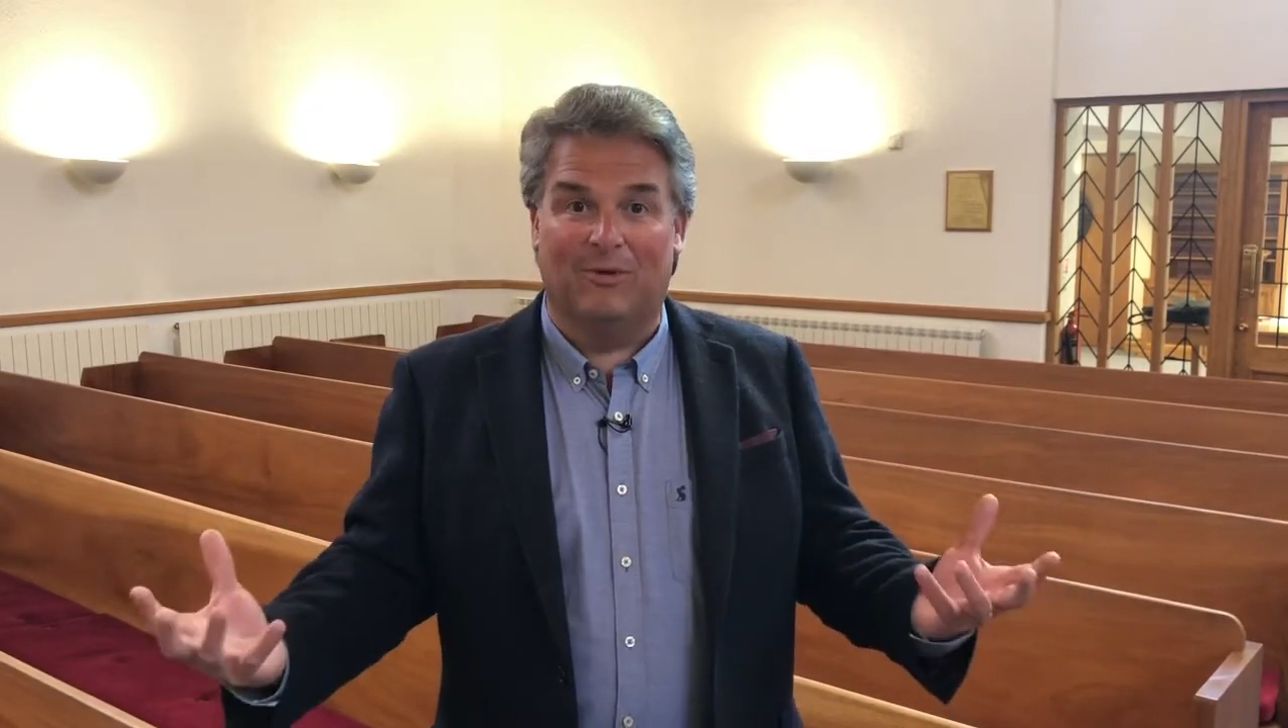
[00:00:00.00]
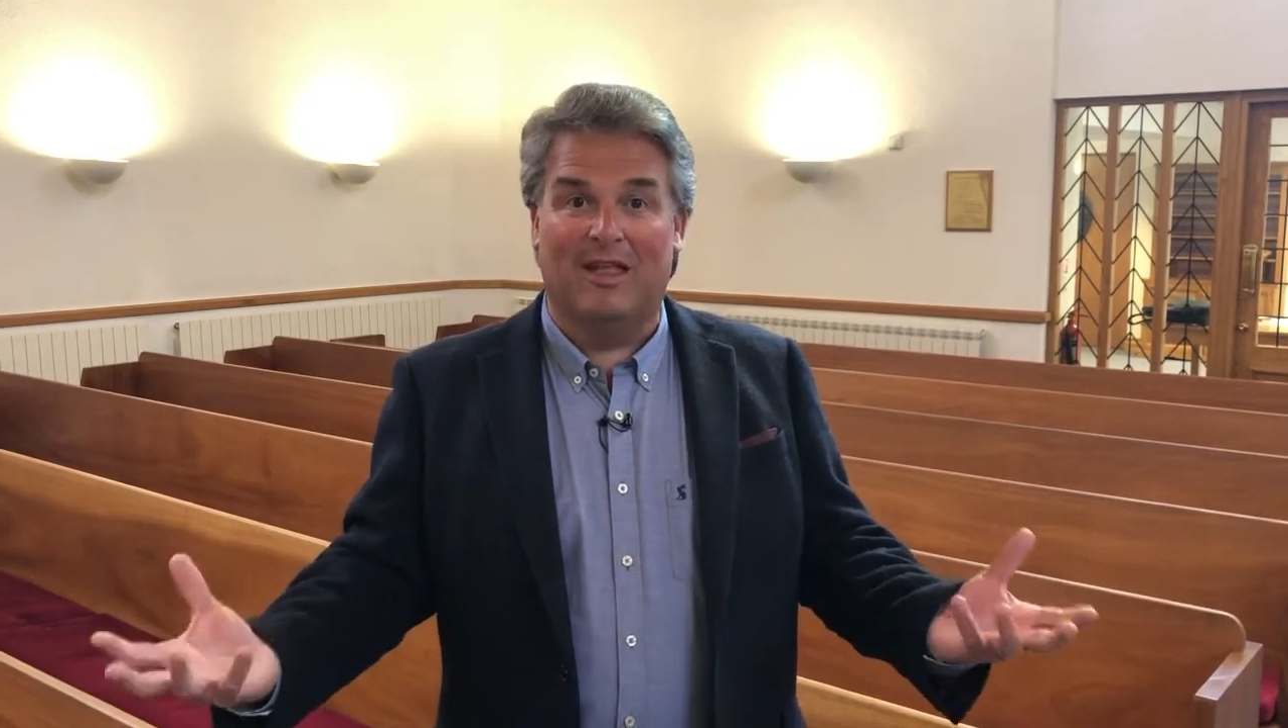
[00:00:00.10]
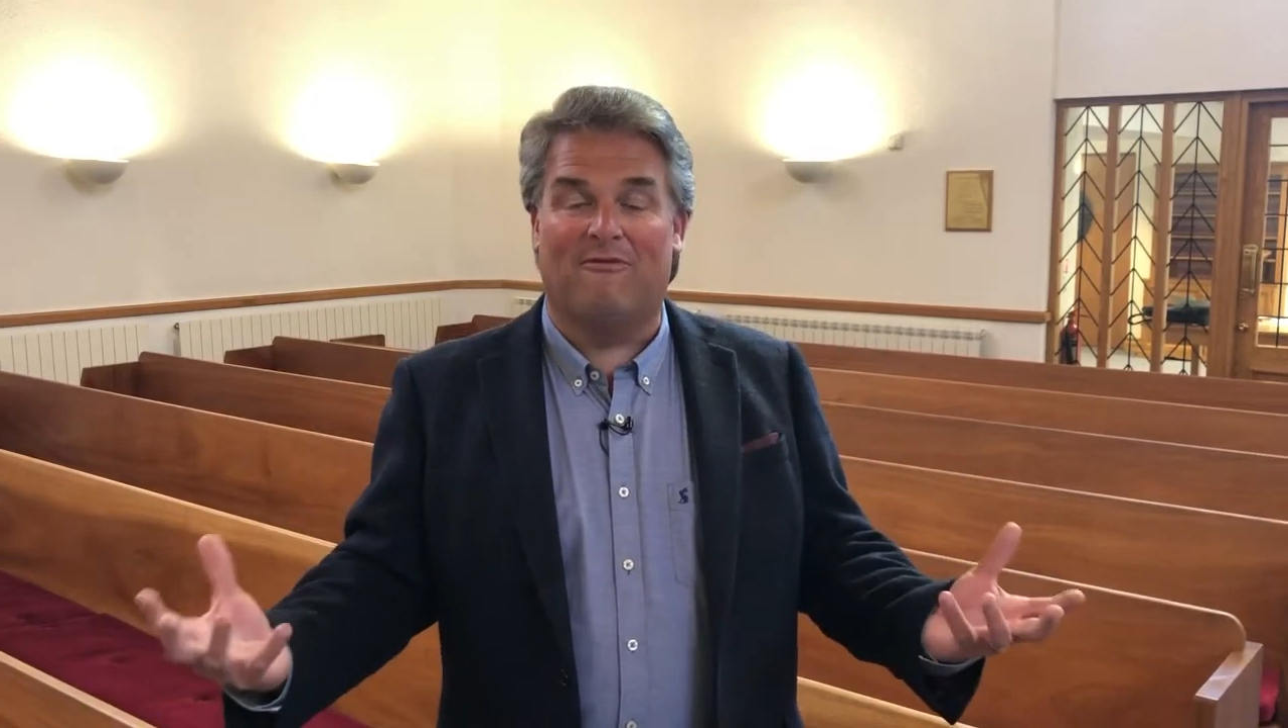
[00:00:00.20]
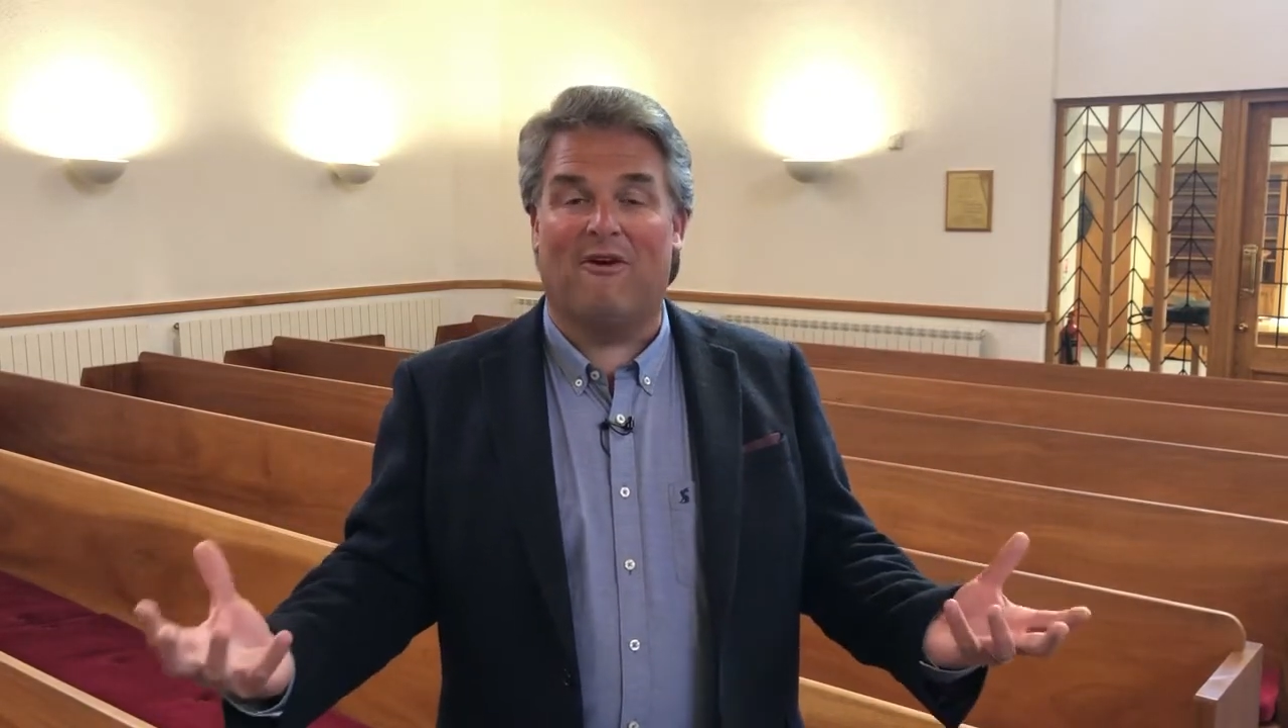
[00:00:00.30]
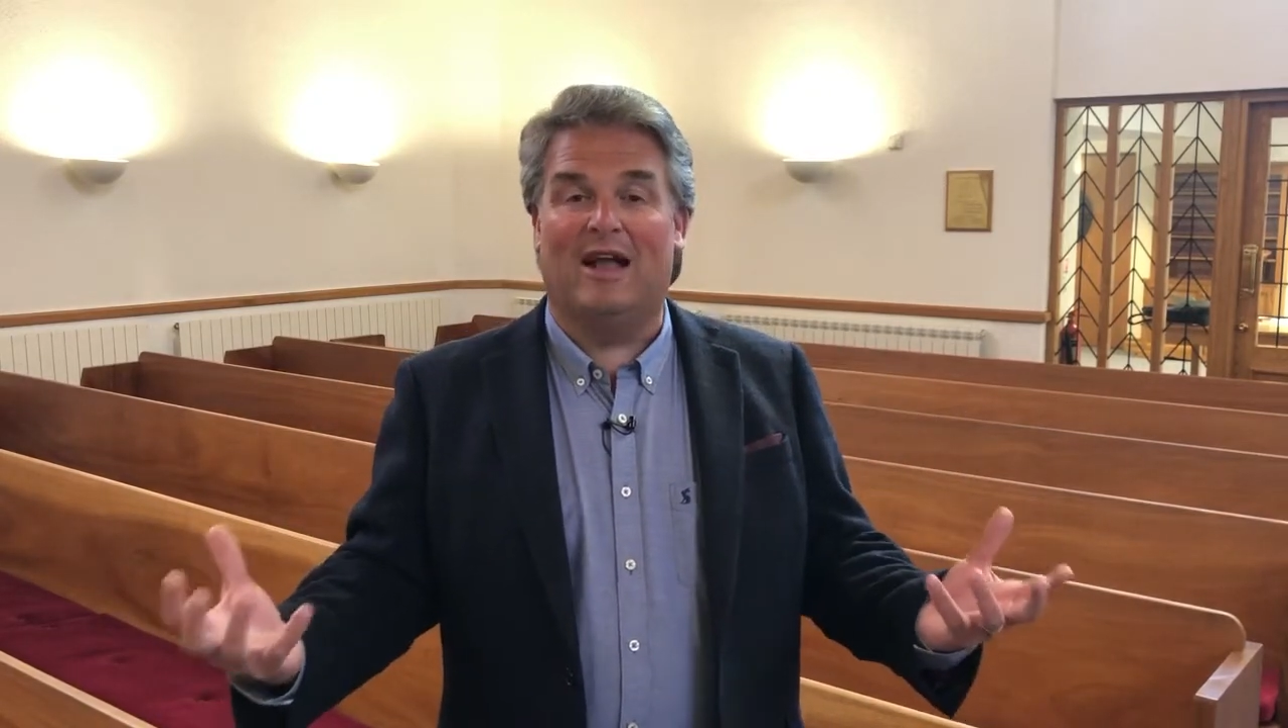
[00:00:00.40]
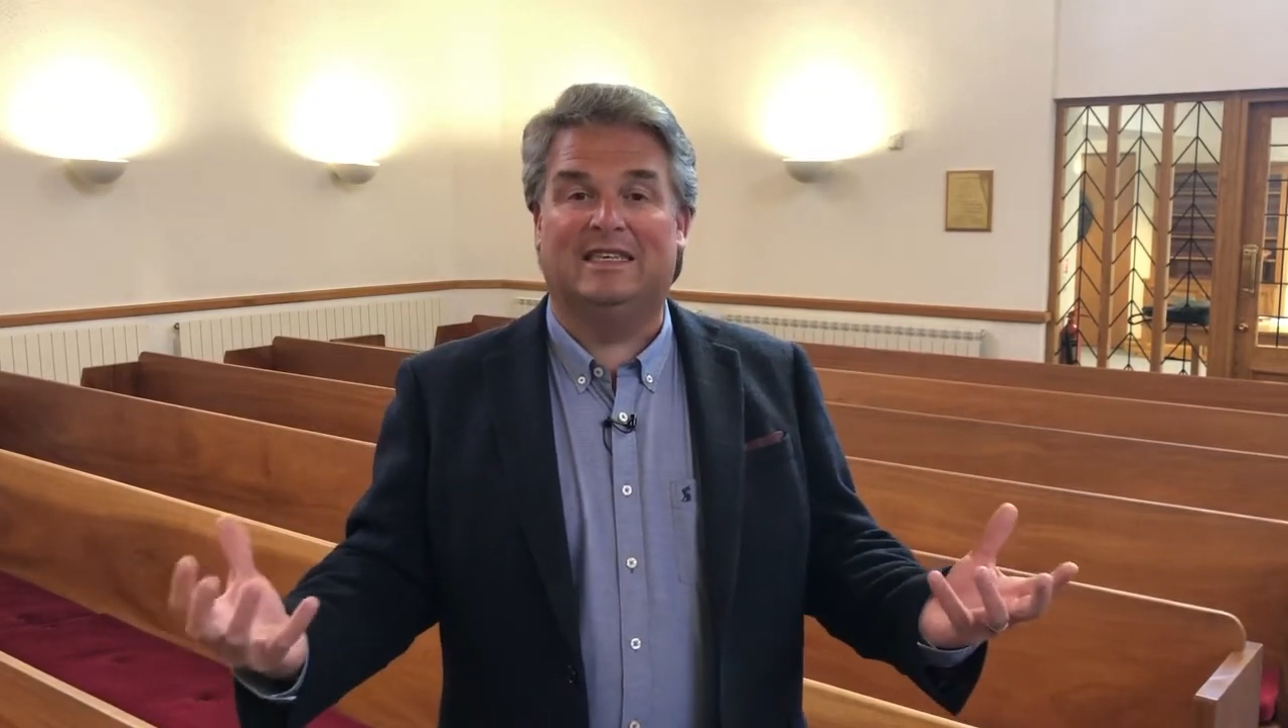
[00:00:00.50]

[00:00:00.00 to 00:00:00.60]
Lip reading: whenever I